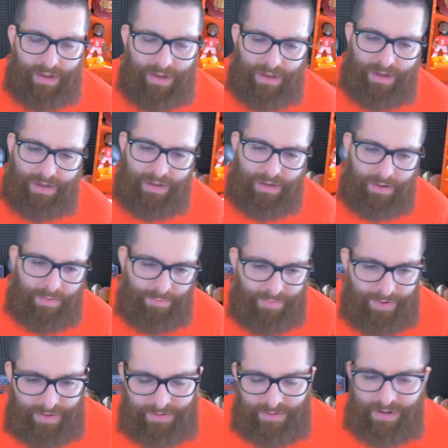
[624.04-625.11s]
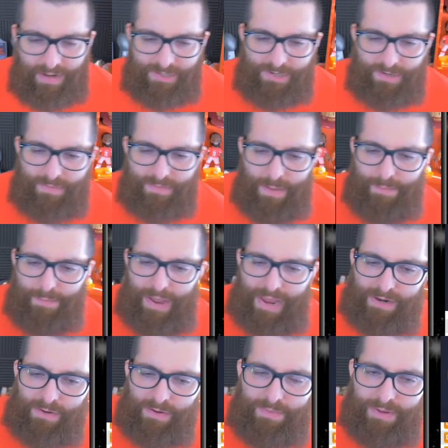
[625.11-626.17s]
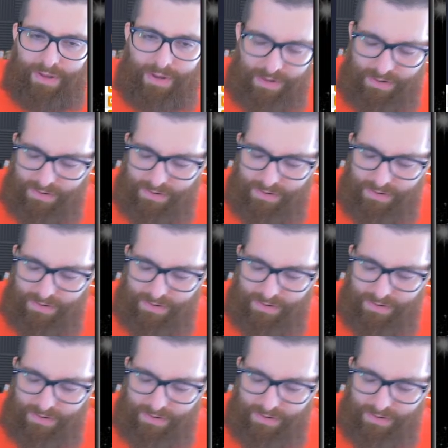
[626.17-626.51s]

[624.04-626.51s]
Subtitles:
Not sure about Baker, but